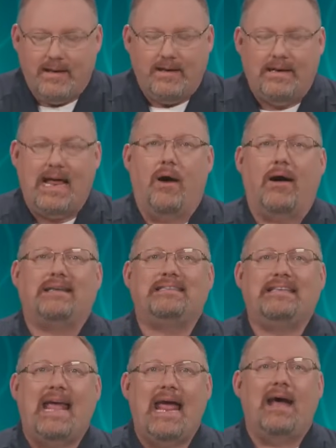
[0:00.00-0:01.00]
Now,
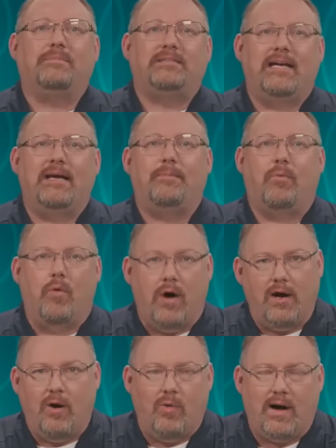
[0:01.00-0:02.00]
exam tip
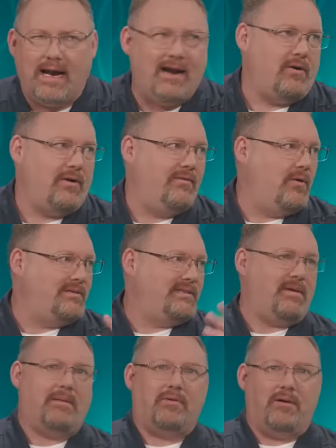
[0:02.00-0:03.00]
101, I don't even know what tip,
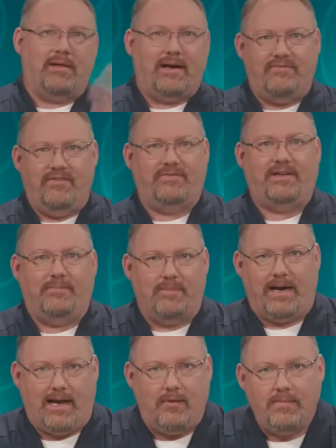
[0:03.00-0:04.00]
I'm probably like 15 by now.